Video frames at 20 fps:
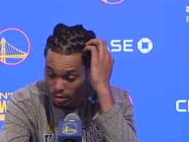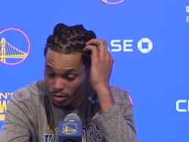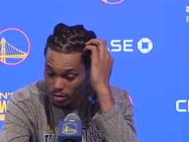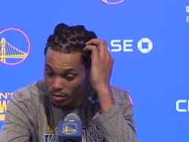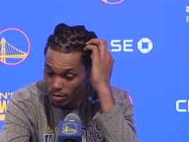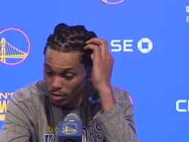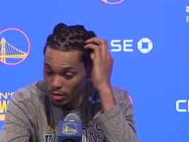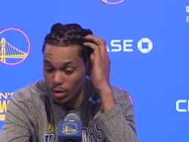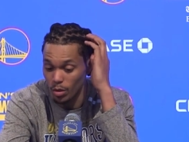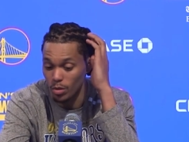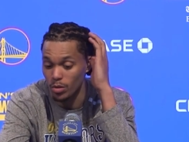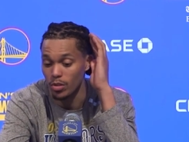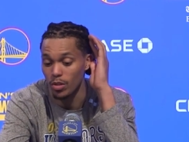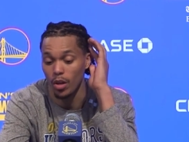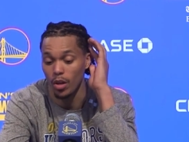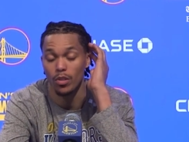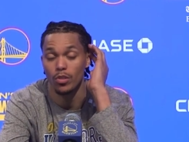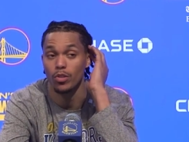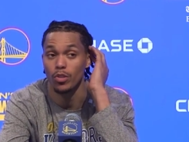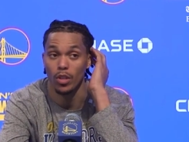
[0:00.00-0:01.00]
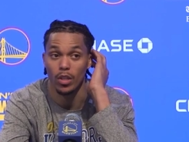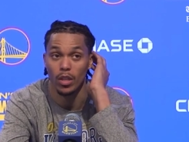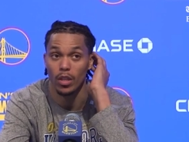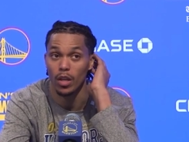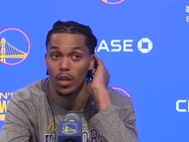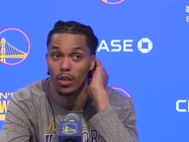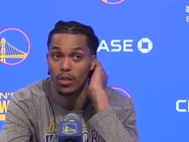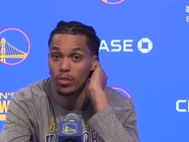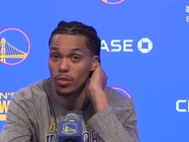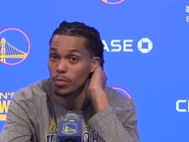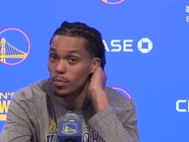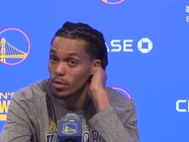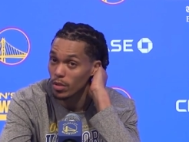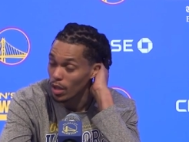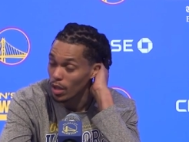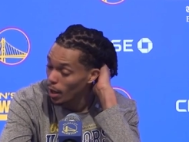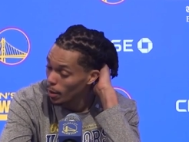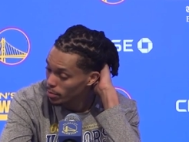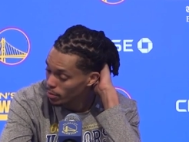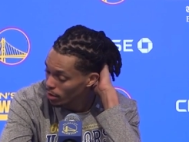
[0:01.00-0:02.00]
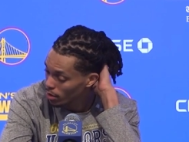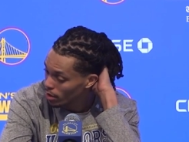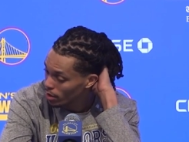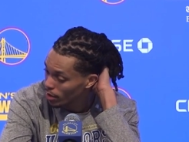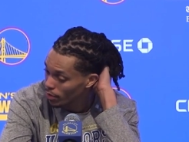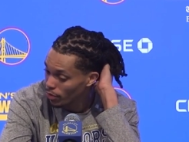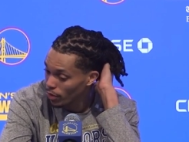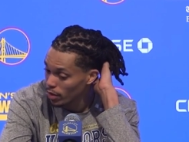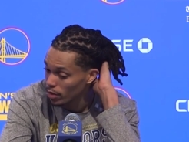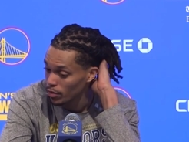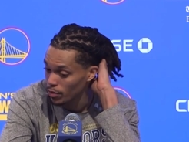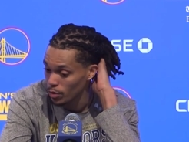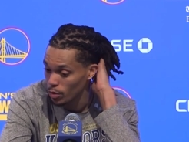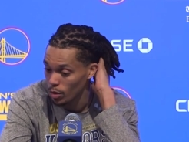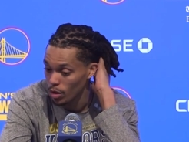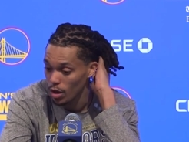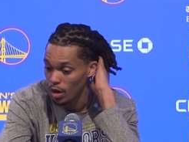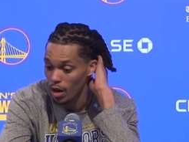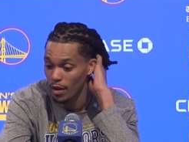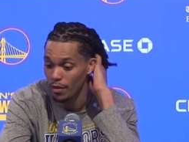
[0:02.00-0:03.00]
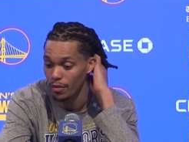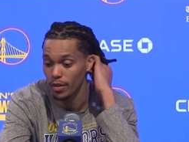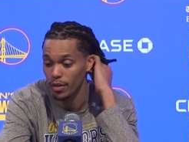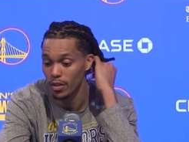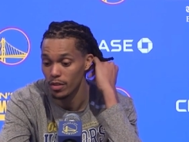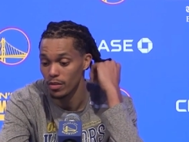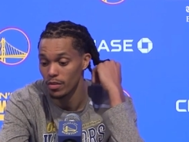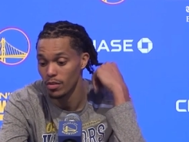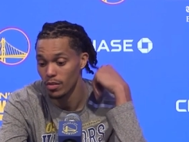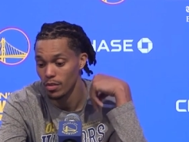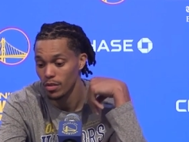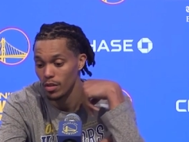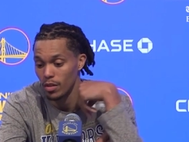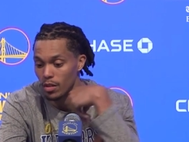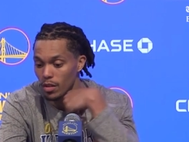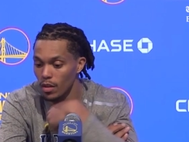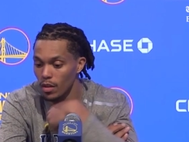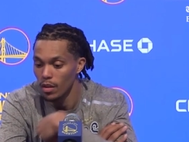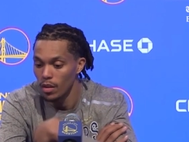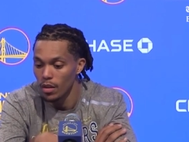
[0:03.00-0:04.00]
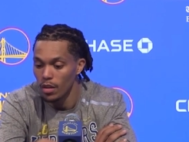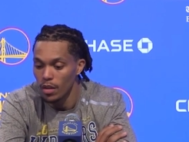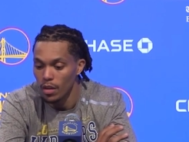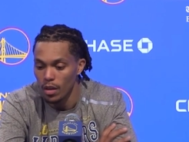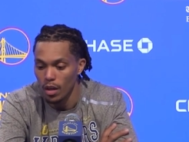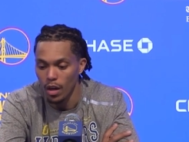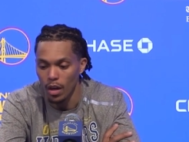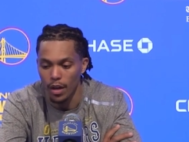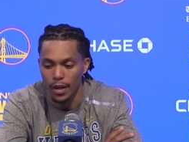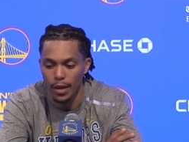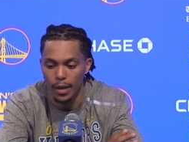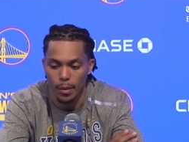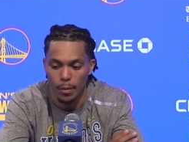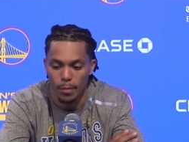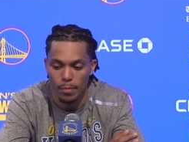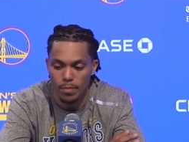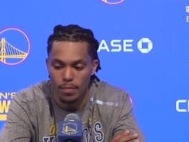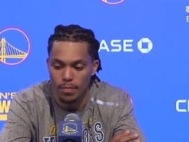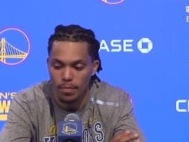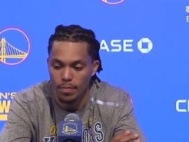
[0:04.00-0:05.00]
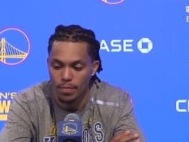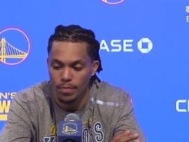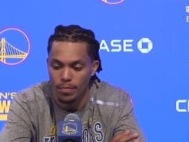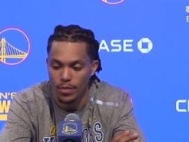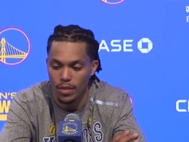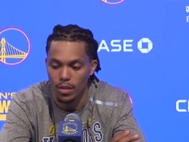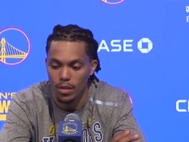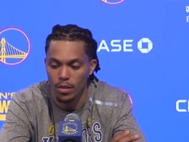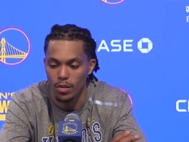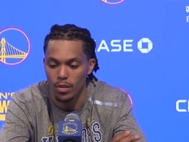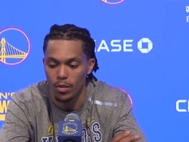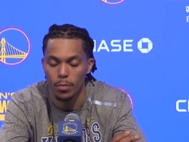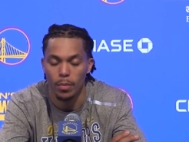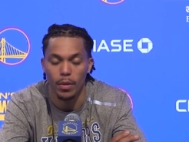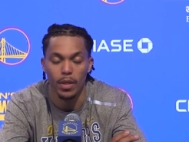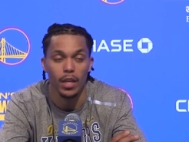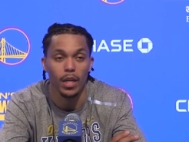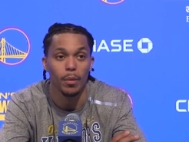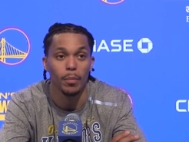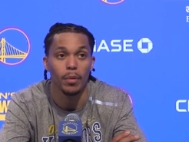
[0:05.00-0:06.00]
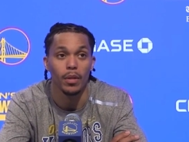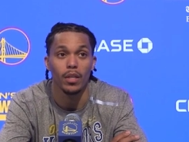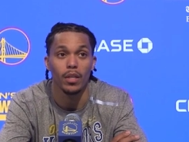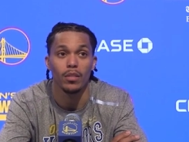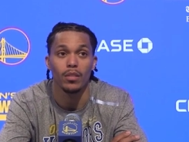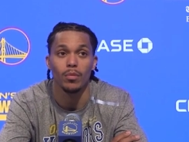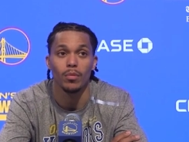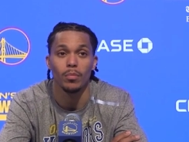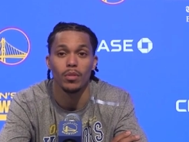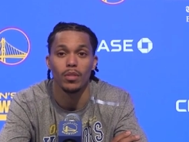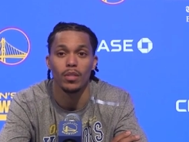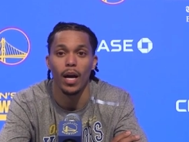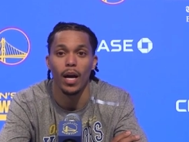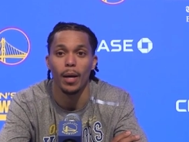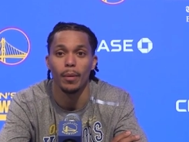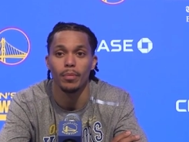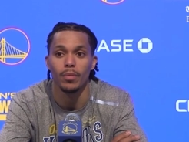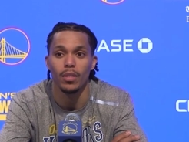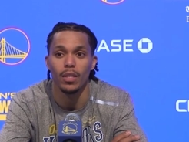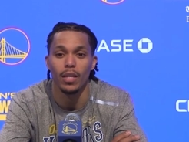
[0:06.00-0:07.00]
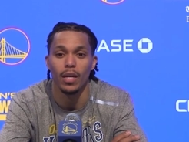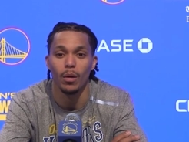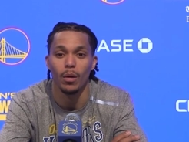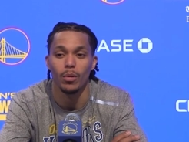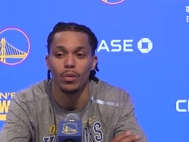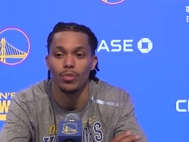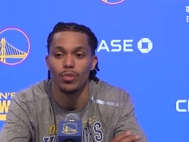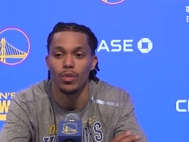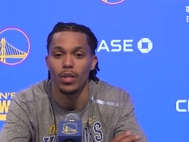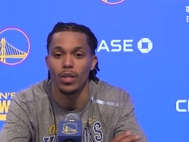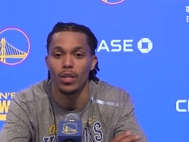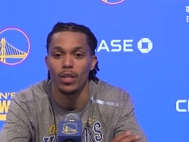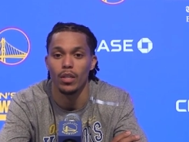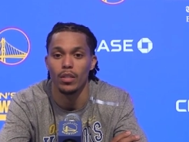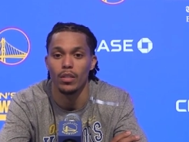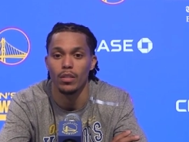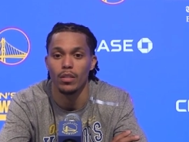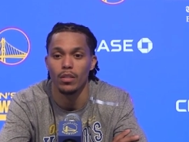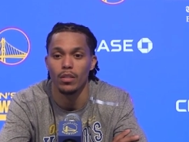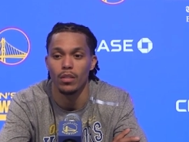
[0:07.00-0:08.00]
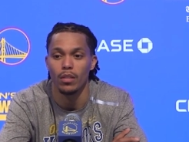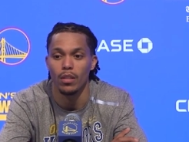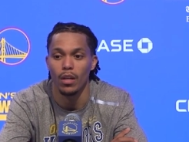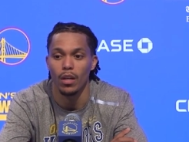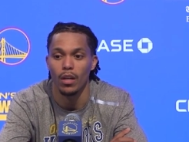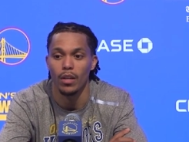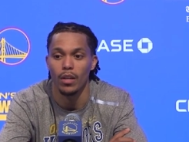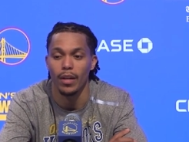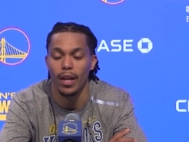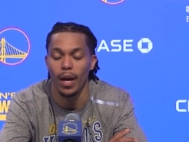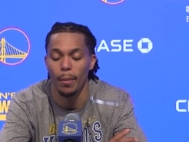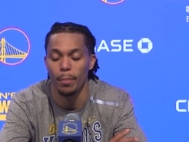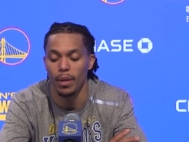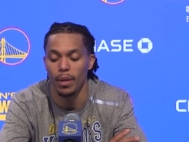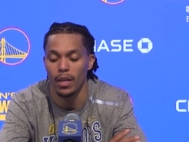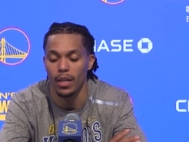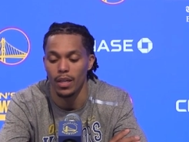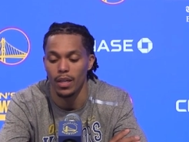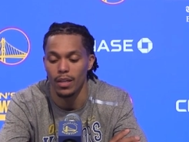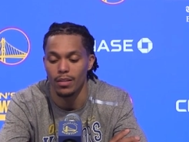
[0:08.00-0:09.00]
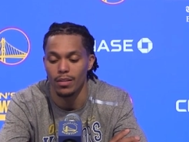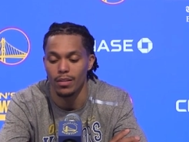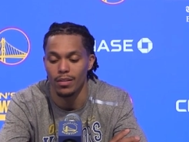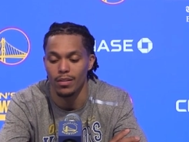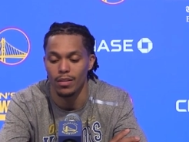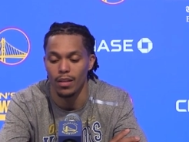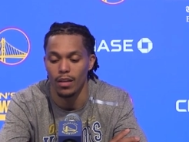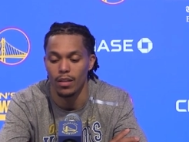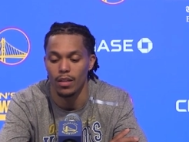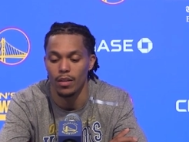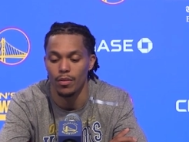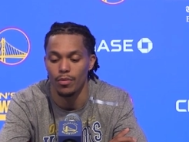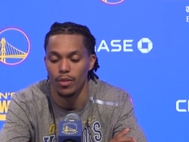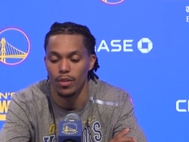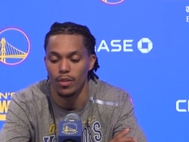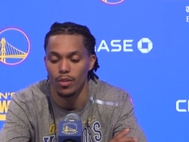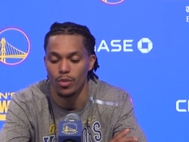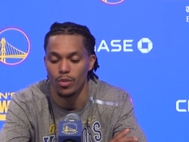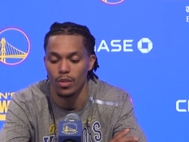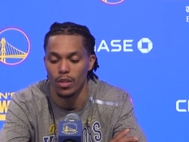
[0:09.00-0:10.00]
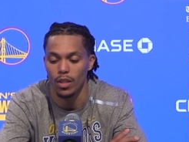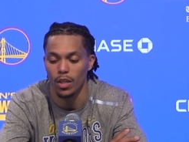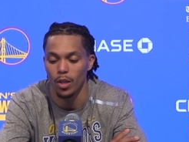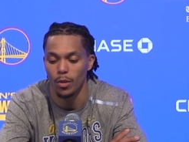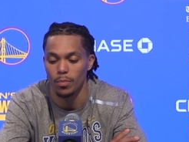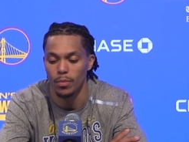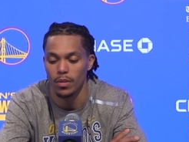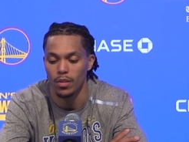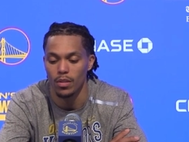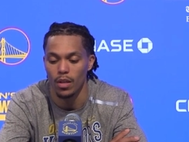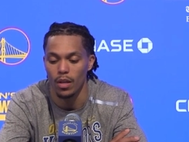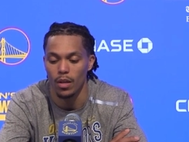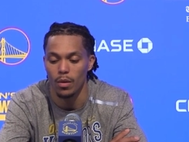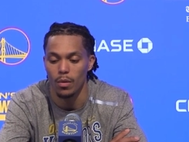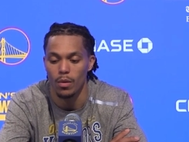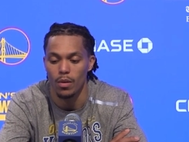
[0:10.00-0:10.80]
you know started stringing together some stops. Our defense fueled our offense. Um, you know, just being able to get some stops, get out and run, uh, not playing against a set defense really helped us out